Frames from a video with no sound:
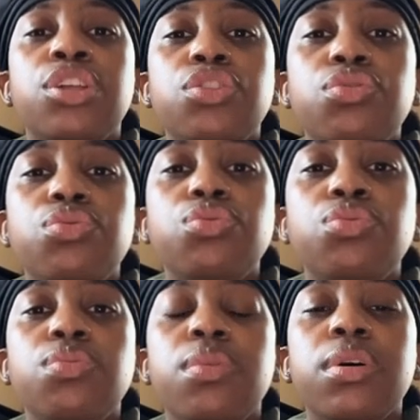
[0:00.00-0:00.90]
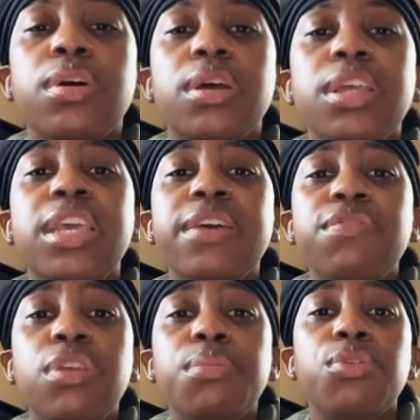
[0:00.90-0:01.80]
to give
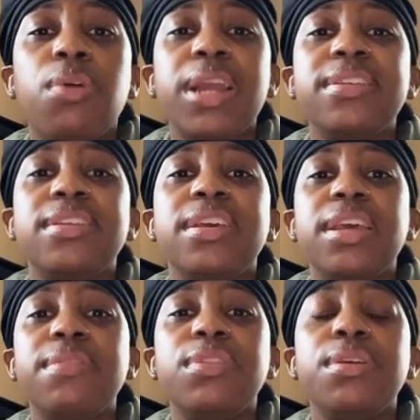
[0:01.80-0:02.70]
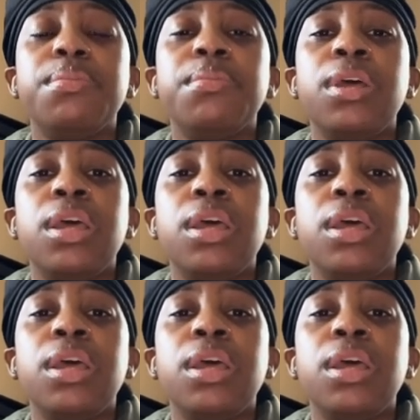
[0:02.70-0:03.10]
them grace and give them